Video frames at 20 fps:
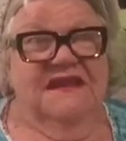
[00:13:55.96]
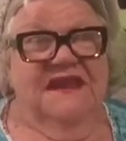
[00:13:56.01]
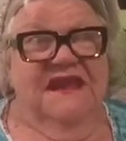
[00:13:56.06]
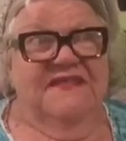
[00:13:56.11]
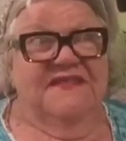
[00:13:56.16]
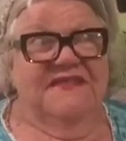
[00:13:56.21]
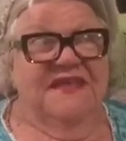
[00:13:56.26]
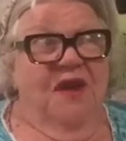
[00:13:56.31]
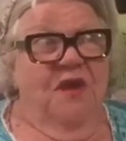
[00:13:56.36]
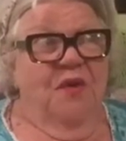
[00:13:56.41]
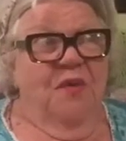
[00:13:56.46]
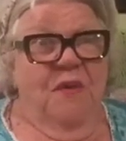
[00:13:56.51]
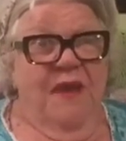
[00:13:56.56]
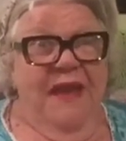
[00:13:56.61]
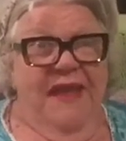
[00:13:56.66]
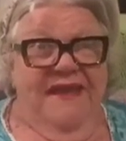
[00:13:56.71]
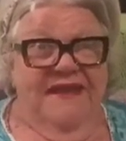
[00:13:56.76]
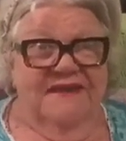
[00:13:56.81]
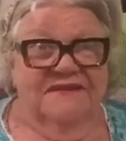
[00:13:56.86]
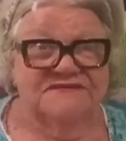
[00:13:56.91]
And the whole
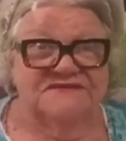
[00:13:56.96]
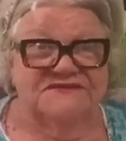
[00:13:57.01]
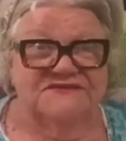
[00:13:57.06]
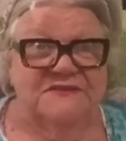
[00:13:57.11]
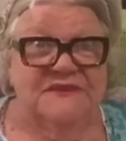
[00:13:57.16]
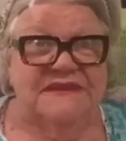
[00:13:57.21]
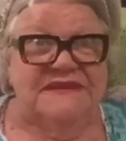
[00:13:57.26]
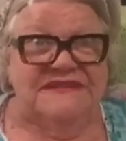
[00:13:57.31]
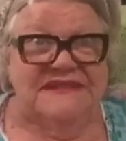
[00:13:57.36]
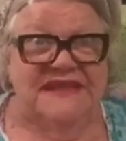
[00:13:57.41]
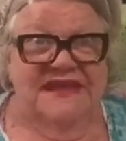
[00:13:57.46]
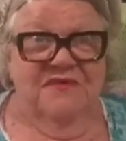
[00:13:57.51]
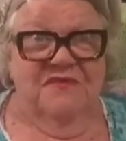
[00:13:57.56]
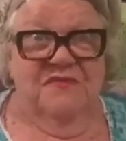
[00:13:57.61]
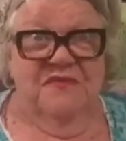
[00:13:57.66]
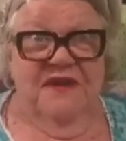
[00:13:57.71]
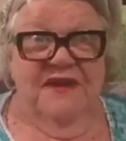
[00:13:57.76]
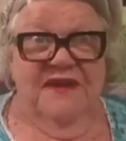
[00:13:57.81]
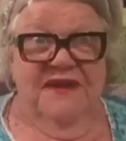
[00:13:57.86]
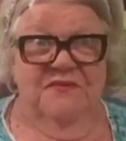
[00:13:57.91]
house went
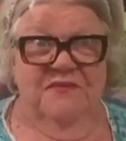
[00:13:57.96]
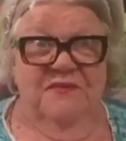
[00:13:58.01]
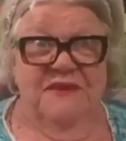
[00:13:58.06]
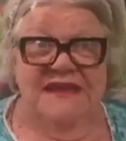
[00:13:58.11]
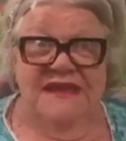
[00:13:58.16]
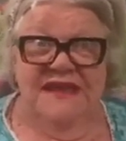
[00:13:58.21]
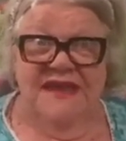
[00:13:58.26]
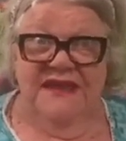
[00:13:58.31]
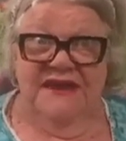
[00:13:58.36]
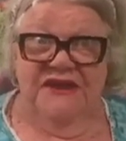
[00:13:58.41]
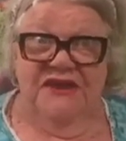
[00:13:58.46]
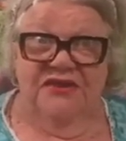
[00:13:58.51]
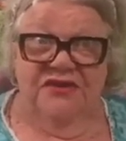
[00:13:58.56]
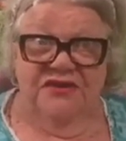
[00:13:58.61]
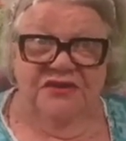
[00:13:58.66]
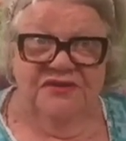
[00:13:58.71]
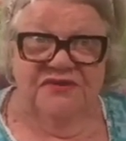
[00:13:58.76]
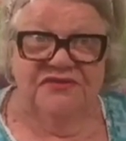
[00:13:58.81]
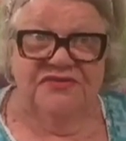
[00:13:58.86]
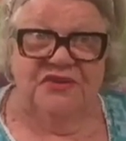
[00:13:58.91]
that way. We had an
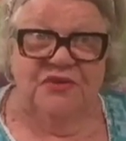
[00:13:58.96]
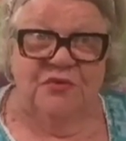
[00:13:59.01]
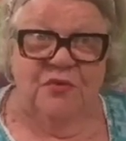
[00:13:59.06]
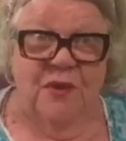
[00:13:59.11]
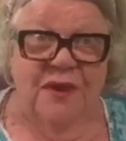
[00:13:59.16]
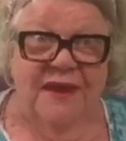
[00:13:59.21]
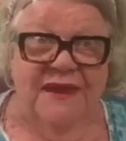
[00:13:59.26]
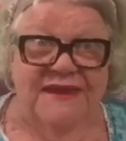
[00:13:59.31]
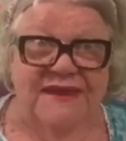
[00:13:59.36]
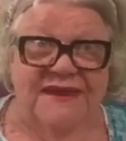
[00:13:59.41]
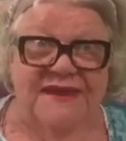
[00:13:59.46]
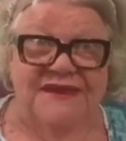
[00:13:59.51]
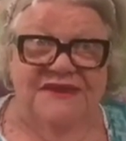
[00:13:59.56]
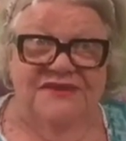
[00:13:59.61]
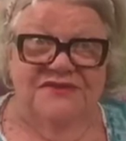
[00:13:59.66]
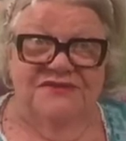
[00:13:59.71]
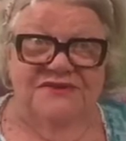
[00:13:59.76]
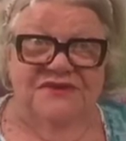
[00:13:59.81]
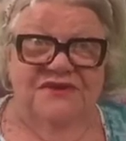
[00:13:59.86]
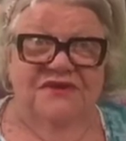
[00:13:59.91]
earthquake
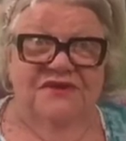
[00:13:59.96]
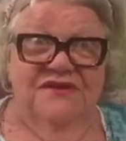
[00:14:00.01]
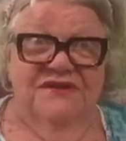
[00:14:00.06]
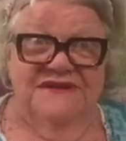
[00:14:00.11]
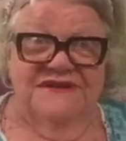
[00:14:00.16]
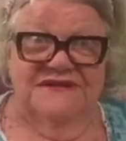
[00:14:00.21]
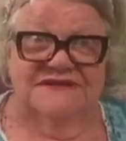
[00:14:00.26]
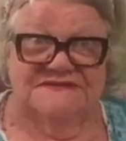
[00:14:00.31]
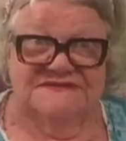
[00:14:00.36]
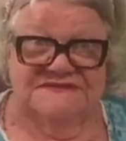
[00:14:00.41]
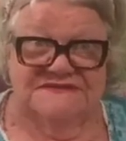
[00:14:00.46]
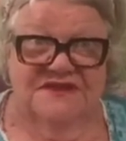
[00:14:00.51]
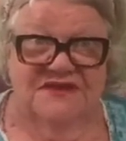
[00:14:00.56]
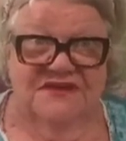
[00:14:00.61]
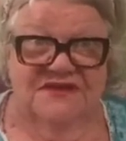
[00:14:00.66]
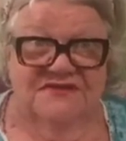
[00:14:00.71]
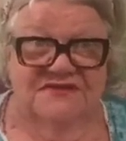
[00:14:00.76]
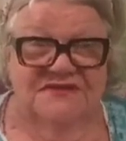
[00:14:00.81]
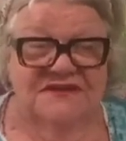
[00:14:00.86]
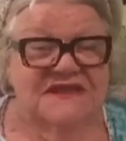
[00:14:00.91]
here in Arkansas
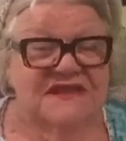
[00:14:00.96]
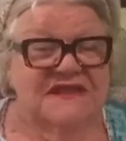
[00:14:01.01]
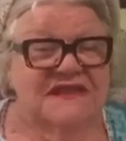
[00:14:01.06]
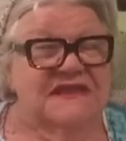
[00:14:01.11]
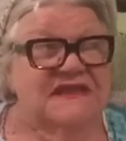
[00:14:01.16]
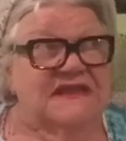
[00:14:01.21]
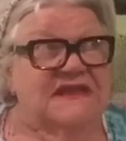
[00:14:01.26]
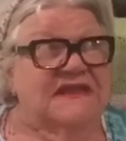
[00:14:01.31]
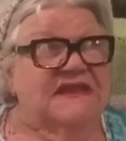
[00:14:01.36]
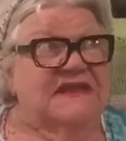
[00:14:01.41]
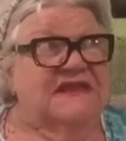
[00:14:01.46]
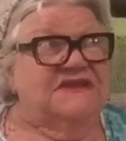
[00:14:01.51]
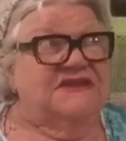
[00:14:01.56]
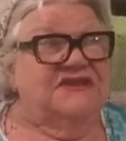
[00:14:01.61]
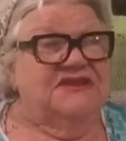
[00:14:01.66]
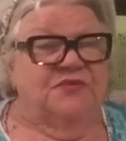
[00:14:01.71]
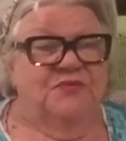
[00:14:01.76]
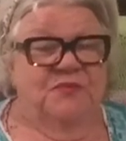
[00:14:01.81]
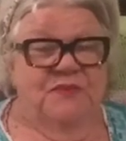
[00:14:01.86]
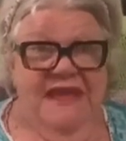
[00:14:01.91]

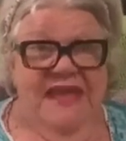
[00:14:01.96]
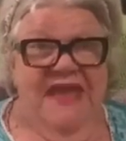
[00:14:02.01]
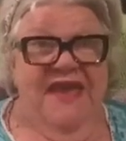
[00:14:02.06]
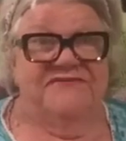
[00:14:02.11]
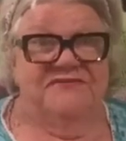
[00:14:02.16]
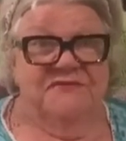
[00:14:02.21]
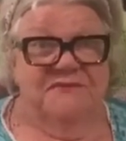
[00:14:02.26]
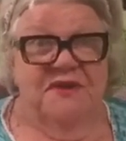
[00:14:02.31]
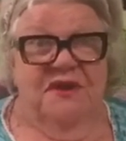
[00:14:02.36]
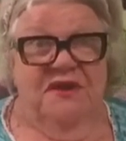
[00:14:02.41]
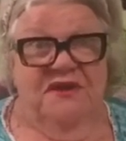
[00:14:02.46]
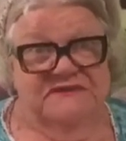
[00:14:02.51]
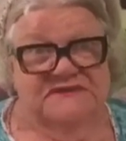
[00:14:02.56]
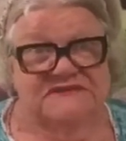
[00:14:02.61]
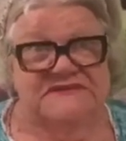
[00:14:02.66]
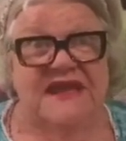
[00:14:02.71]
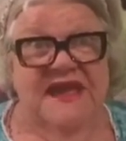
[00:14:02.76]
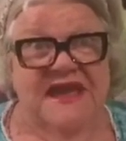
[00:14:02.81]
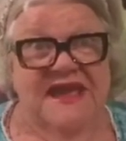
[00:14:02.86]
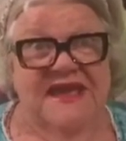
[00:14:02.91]
you know, we have them all the
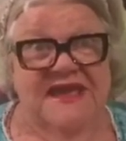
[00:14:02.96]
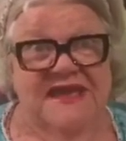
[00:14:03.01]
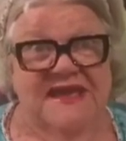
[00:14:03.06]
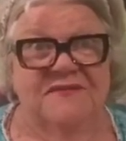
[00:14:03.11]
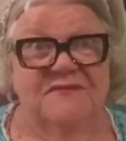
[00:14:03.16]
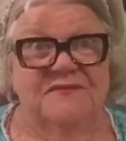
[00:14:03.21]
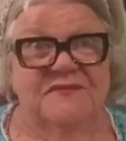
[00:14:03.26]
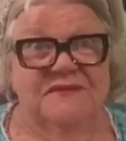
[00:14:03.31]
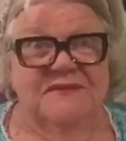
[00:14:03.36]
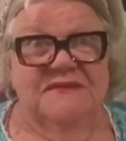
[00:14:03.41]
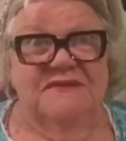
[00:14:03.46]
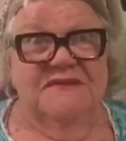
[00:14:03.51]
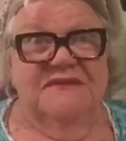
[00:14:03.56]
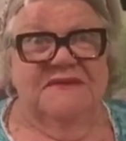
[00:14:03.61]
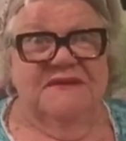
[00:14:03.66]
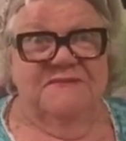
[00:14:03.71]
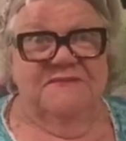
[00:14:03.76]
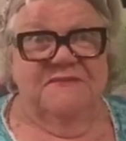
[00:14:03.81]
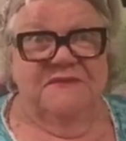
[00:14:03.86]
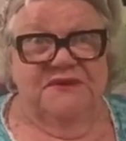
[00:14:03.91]
time
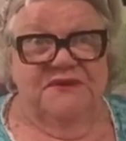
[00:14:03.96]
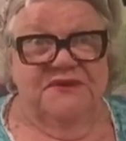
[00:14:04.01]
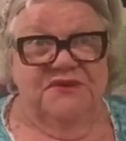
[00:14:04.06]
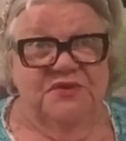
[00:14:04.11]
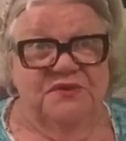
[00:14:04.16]
up there in